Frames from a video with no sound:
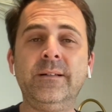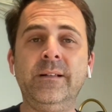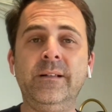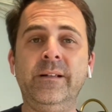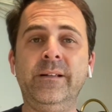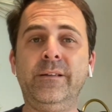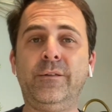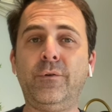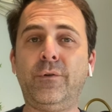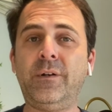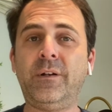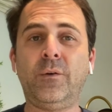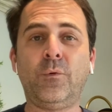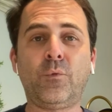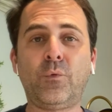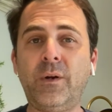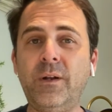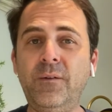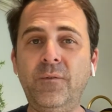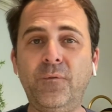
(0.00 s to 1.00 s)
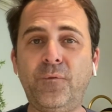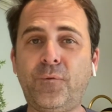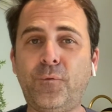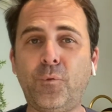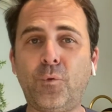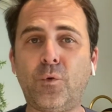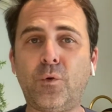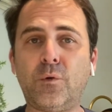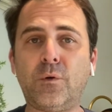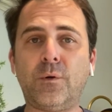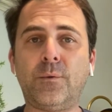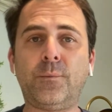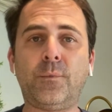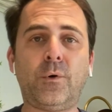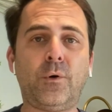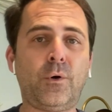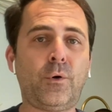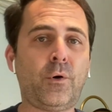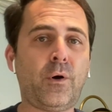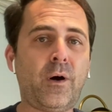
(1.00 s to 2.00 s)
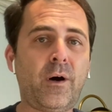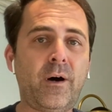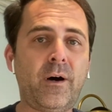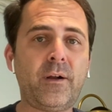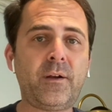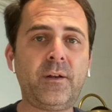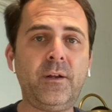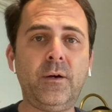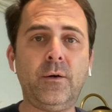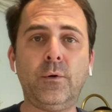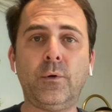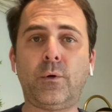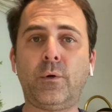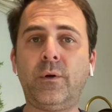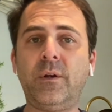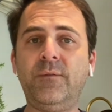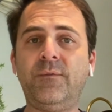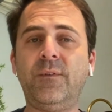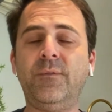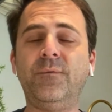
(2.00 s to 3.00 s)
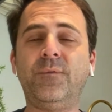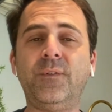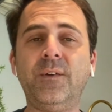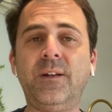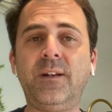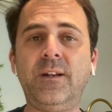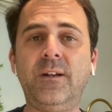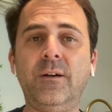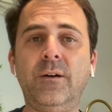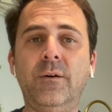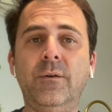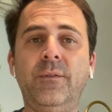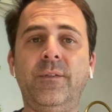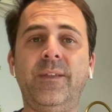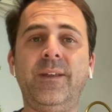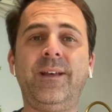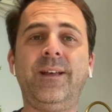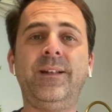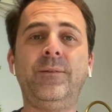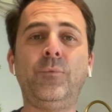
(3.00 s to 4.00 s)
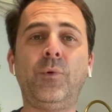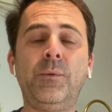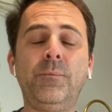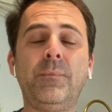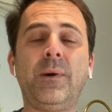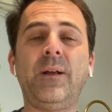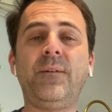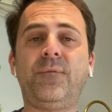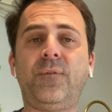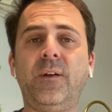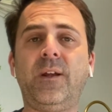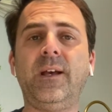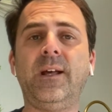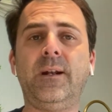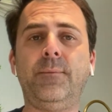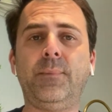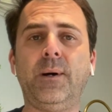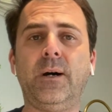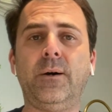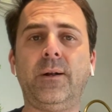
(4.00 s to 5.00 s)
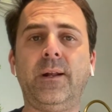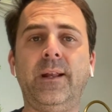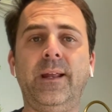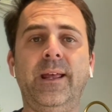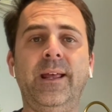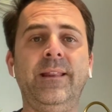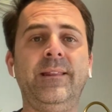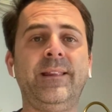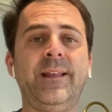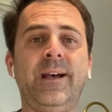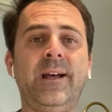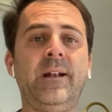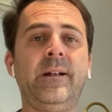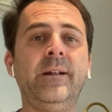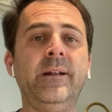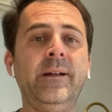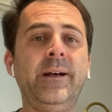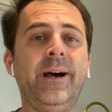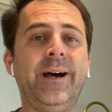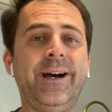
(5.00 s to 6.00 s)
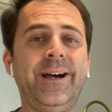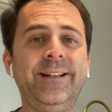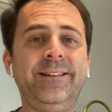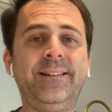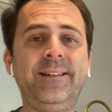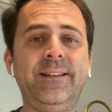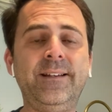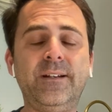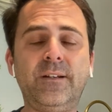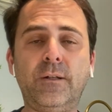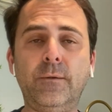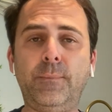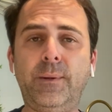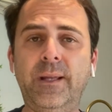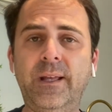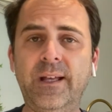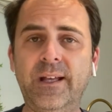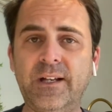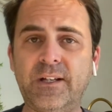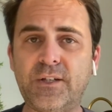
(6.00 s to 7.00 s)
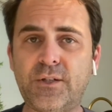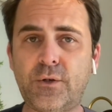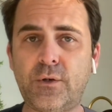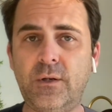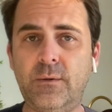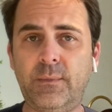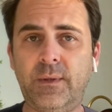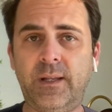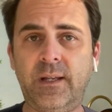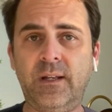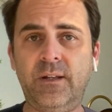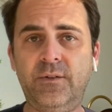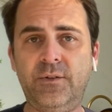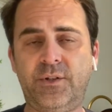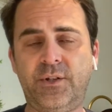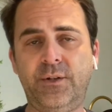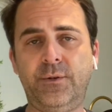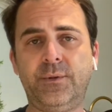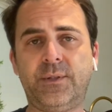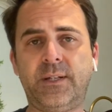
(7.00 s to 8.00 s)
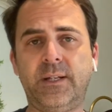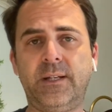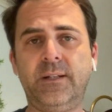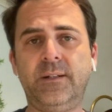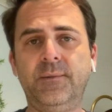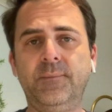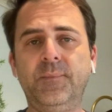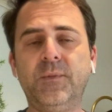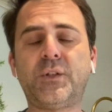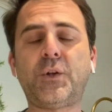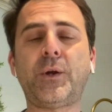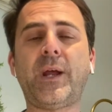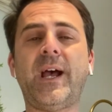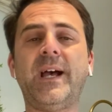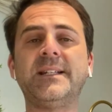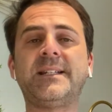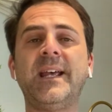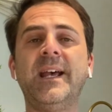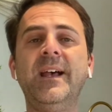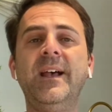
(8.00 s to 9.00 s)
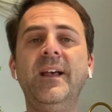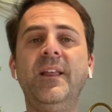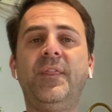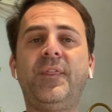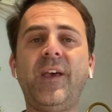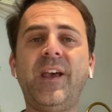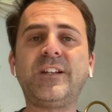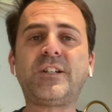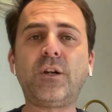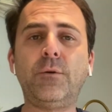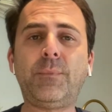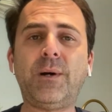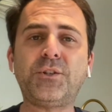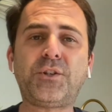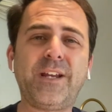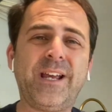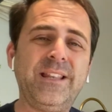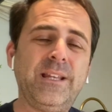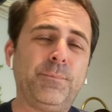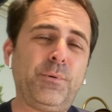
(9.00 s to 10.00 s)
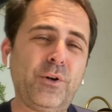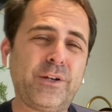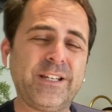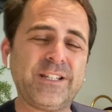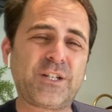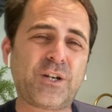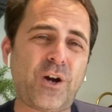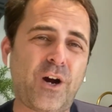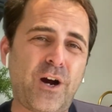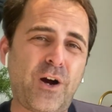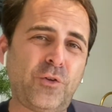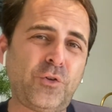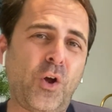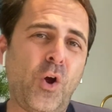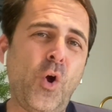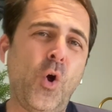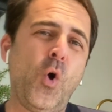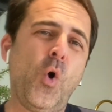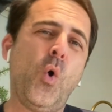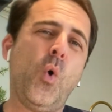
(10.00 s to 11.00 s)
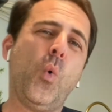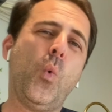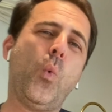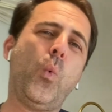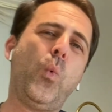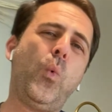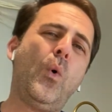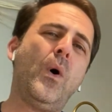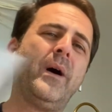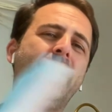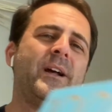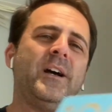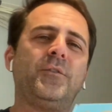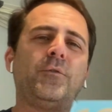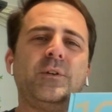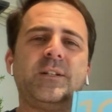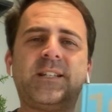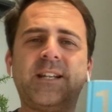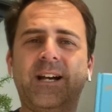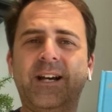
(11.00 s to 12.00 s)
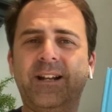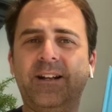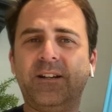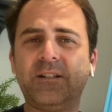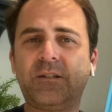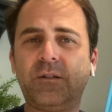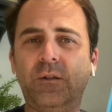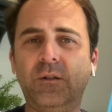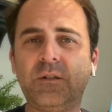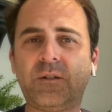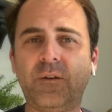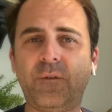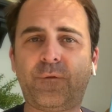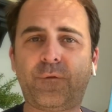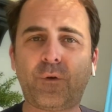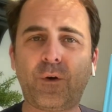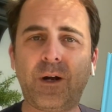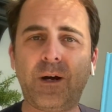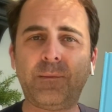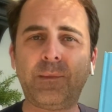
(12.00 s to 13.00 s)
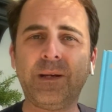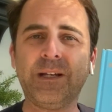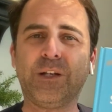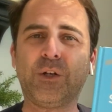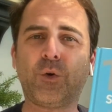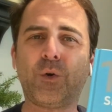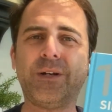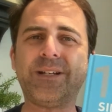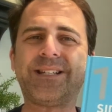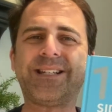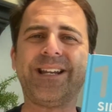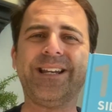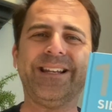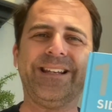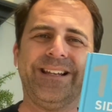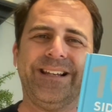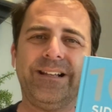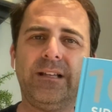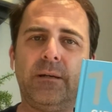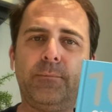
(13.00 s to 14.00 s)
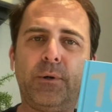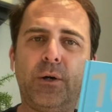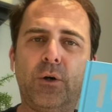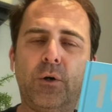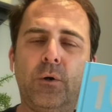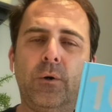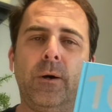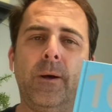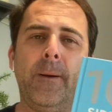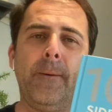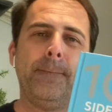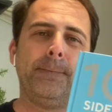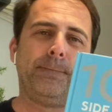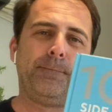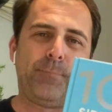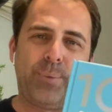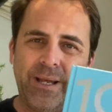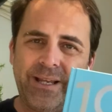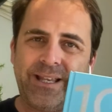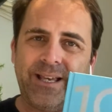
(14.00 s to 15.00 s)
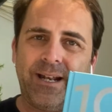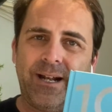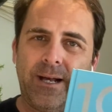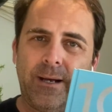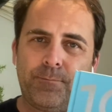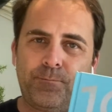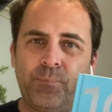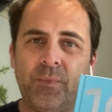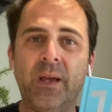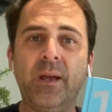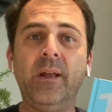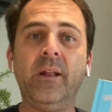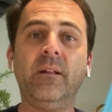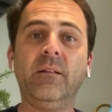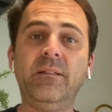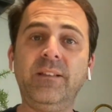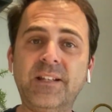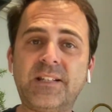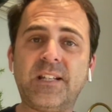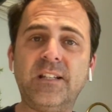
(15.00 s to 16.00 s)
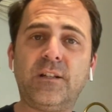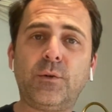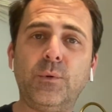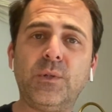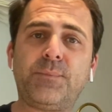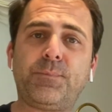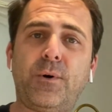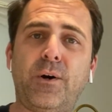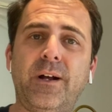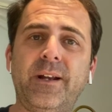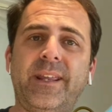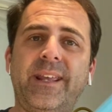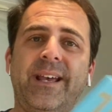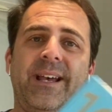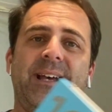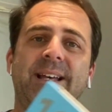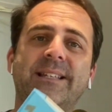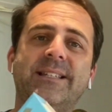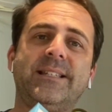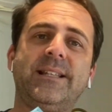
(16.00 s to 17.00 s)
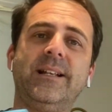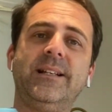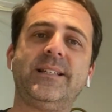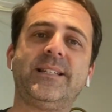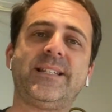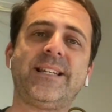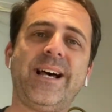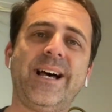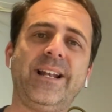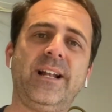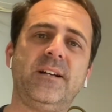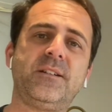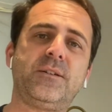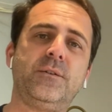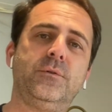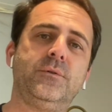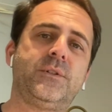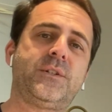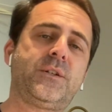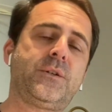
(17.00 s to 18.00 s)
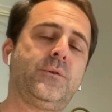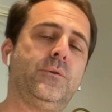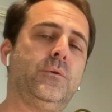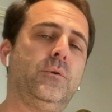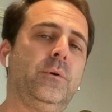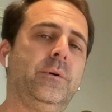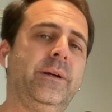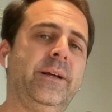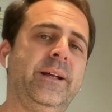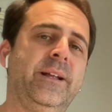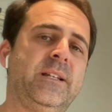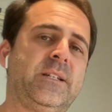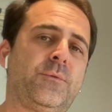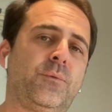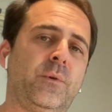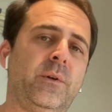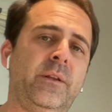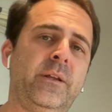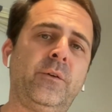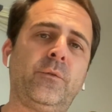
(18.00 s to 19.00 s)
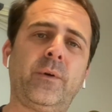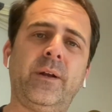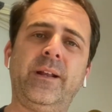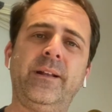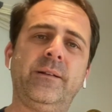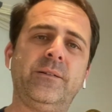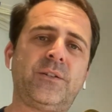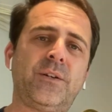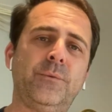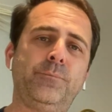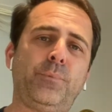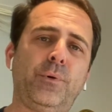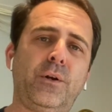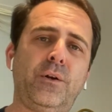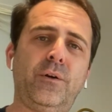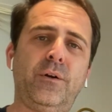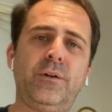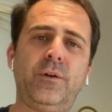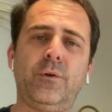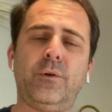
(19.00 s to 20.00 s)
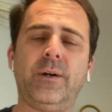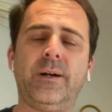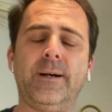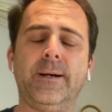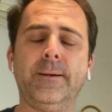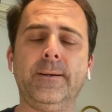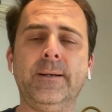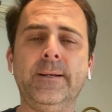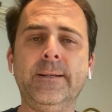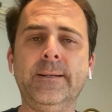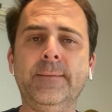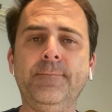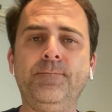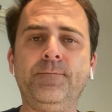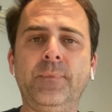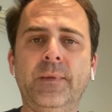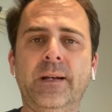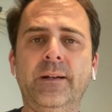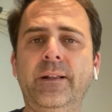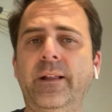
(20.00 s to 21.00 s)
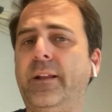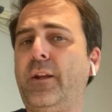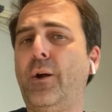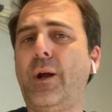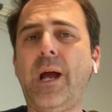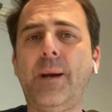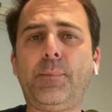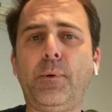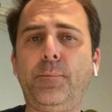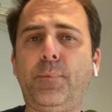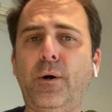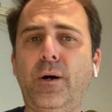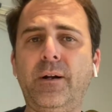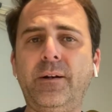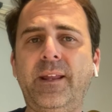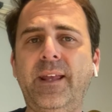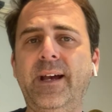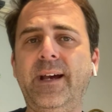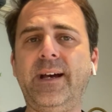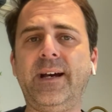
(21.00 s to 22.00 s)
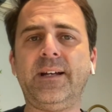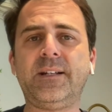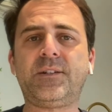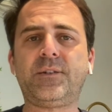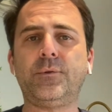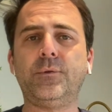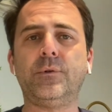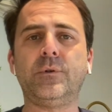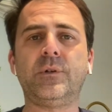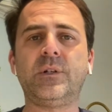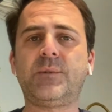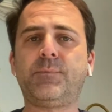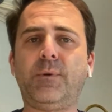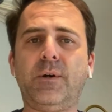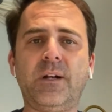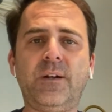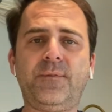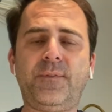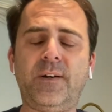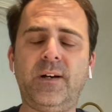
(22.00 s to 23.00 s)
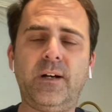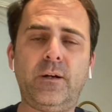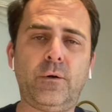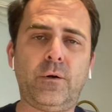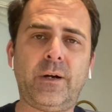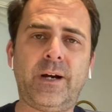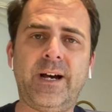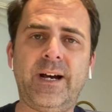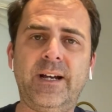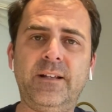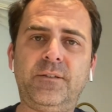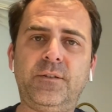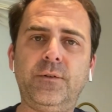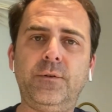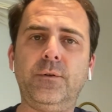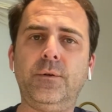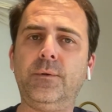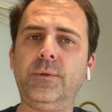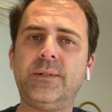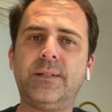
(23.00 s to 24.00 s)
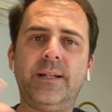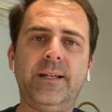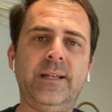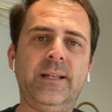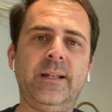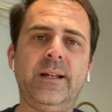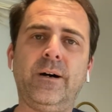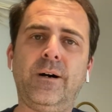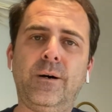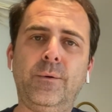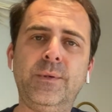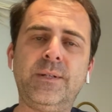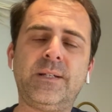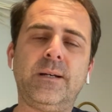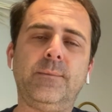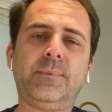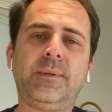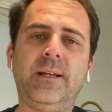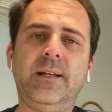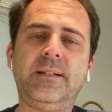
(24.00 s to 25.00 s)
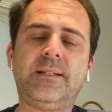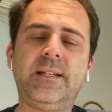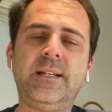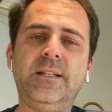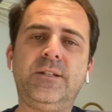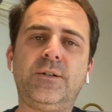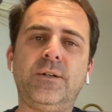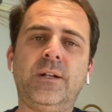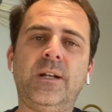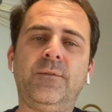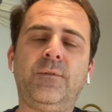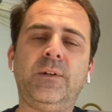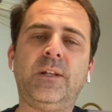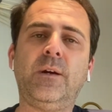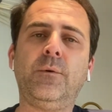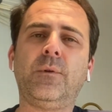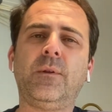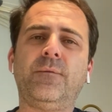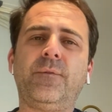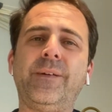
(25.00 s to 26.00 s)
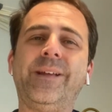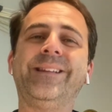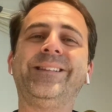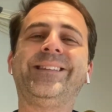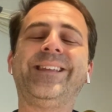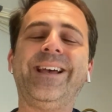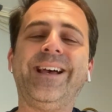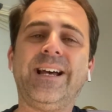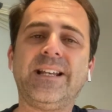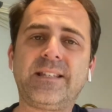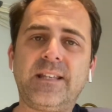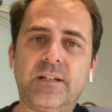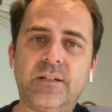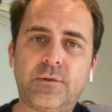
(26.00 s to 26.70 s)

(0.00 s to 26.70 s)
either in a written form or audio or even video, then we might forget about it. And that idea could be extremely juicy. So guys, thanks so much again. The book is called 100 Side Hustles from Chris Guillebeau. Pick it up, listen to his podcast, Side Hustle School. It's really great. So put it on your Apple Podcasts or Spotify or iTunes. It always updates each and every day with a fantastic